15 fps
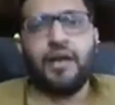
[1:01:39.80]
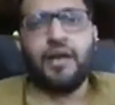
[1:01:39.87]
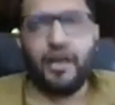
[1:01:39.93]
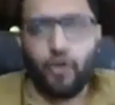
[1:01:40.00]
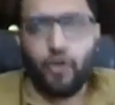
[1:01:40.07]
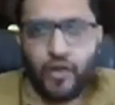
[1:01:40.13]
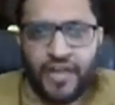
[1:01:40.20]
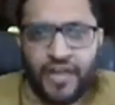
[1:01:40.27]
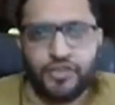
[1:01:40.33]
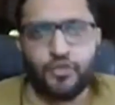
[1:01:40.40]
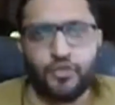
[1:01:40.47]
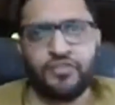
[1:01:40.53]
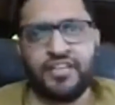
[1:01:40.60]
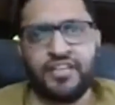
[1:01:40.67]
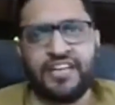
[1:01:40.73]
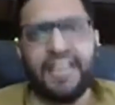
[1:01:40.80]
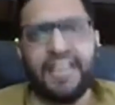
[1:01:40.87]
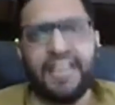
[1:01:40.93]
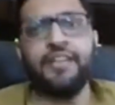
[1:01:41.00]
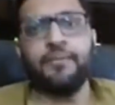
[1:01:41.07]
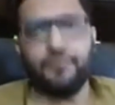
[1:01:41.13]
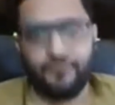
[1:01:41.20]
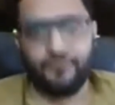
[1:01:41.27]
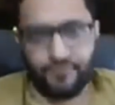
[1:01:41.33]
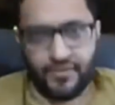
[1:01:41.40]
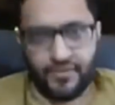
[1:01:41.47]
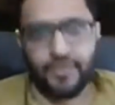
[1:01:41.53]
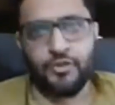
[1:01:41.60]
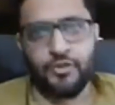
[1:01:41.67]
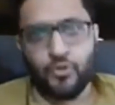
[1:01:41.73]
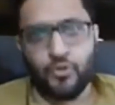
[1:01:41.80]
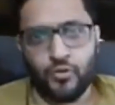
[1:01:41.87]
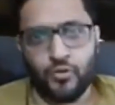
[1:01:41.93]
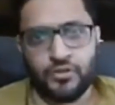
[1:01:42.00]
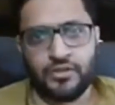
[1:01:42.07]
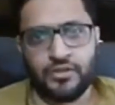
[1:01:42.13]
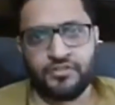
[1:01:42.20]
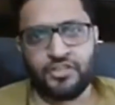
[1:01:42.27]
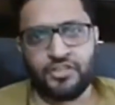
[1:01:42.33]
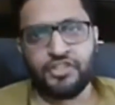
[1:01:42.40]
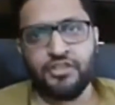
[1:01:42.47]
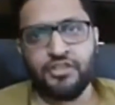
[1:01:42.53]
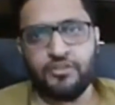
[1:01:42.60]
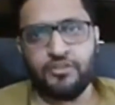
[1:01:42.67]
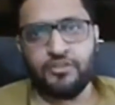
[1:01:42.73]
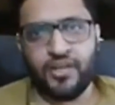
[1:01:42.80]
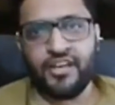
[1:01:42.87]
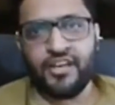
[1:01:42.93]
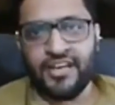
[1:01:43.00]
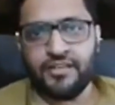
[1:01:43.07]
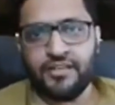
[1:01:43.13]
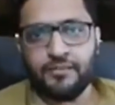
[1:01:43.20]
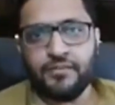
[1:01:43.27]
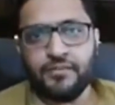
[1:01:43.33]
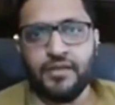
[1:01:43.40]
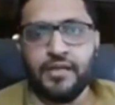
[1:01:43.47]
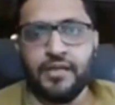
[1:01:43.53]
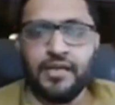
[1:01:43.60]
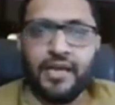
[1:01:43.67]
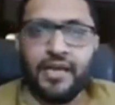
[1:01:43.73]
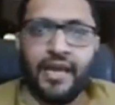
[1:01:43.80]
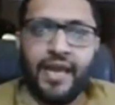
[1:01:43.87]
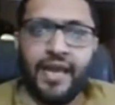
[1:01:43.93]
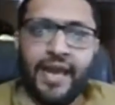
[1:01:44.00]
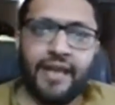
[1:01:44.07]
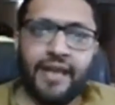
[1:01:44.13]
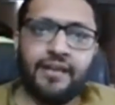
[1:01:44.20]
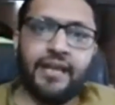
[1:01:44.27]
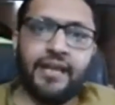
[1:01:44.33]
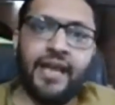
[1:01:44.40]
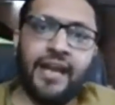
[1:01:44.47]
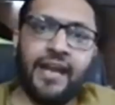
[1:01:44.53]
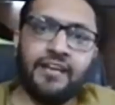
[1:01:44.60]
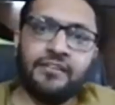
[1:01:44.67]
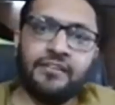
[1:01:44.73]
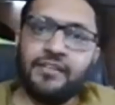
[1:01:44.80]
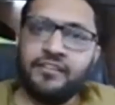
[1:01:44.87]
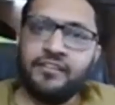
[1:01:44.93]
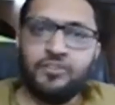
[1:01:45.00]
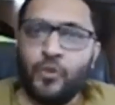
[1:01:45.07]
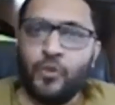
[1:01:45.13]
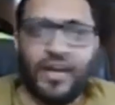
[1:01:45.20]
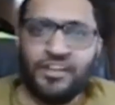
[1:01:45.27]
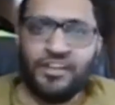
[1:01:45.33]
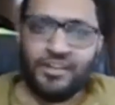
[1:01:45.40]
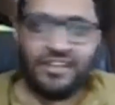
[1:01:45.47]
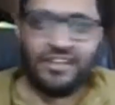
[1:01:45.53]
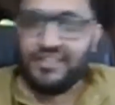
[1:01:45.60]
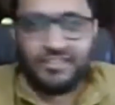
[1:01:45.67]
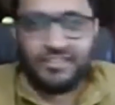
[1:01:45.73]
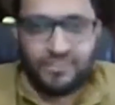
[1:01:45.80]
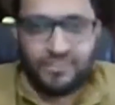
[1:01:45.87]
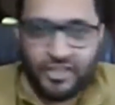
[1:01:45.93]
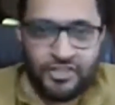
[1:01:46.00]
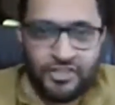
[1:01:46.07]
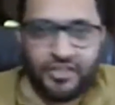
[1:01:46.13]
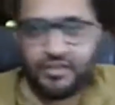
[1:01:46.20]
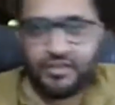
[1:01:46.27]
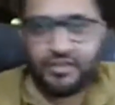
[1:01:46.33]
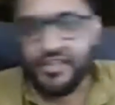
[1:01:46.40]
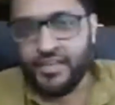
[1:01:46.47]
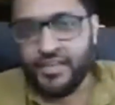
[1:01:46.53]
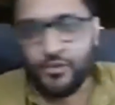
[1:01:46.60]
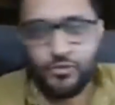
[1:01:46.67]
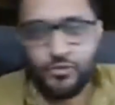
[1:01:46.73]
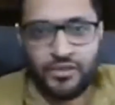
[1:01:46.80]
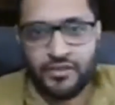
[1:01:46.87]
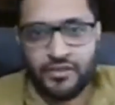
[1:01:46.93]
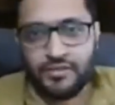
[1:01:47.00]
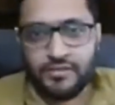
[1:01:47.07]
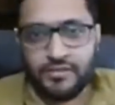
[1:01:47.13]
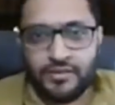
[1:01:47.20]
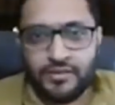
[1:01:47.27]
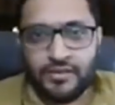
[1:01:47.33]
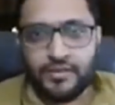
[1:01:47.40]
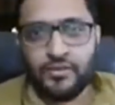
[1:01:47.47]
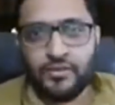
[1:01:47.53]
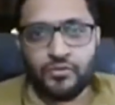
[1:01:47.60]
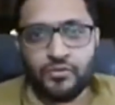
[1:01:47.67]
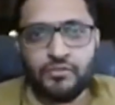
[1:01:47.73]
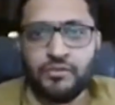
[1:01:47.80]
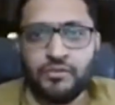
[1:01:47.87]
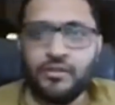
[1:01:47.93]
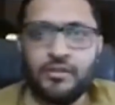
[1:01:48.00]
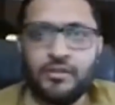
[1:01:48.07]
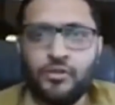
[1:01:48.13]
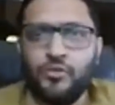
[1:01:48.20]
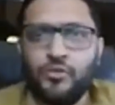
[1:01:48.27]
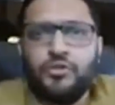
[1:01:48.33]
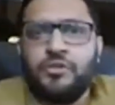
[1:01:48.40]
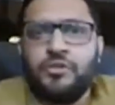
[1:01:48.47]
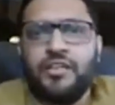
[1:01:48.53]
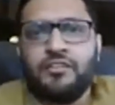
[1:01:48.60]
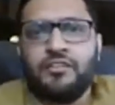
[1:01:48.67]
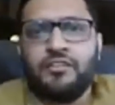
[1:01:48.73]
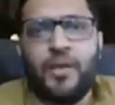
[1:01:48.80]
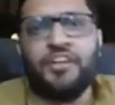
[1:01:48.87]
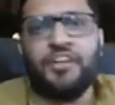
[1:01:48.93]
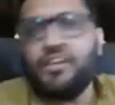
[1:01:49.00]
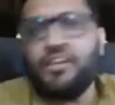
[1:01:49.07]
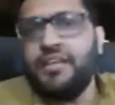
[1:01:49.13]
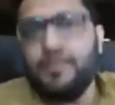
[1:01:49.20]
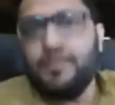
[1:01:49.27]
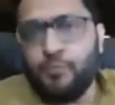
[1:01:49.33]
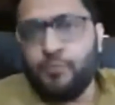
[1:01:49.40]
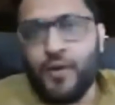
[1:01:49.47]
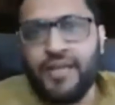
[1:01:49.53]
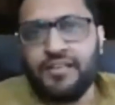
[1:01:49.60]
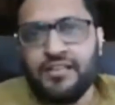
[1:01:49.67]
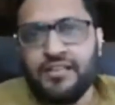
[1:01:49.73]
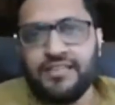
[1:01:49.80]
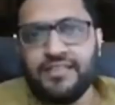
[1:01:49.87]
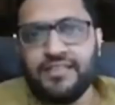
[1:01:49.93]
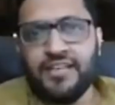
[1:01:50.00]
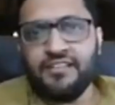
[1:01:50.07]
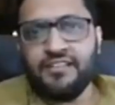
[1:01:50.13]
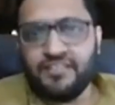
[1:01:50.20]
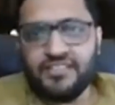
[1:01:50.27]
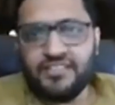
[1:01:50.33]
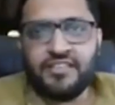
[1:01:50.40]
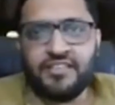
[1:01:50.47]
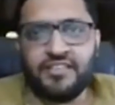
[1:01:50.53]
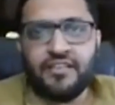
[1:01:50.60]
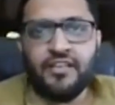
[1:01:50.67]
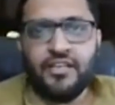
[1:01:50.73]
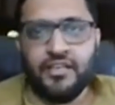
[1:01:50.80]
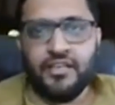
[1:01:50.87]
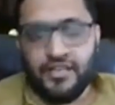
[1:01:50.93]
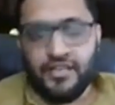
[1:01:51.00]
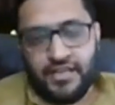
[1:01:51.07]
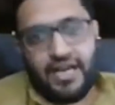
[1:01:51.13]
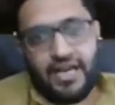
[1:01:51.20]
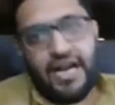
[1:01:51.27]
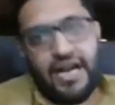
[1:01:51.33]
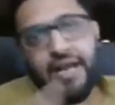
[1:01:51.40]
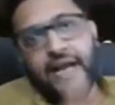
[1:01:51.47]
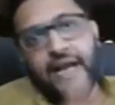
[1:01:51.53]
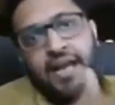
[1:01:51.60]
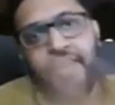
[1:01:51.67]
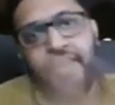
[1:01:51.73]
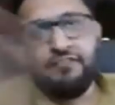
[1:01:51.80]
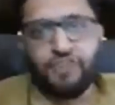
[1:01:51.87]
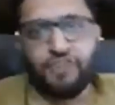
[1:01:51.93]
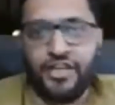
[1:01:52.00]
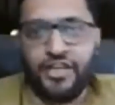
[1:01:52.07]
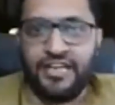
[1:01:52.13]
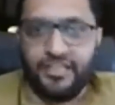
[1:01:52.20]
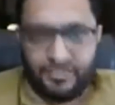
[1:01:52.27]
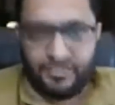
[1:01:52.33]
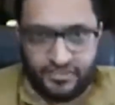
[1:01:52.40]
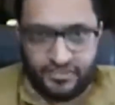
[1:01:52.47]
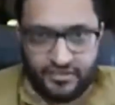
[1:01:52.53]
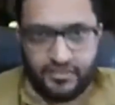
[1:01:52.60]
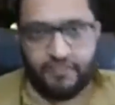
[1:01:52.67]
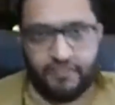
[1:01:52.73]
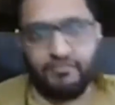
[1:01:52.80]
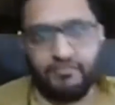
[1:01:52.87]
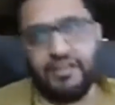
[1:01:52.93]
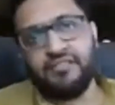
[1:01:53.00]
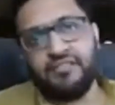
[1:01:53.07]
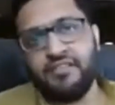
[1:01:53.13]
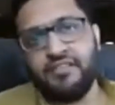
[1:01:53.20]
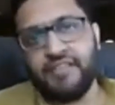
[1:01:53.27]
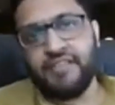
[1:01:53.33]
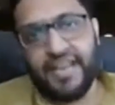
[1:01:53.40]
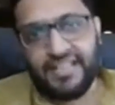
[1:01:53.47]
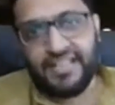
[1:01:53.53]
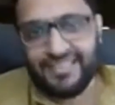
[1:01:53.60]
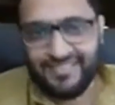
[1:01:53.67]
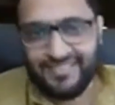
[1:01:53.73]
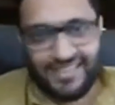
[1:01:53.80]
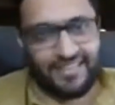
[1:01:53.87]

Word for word: or i should say random you know the structure is looking random and and there is no entry structure near to the you know you there is no entry point that is suggesting i i have three lists one list is ntz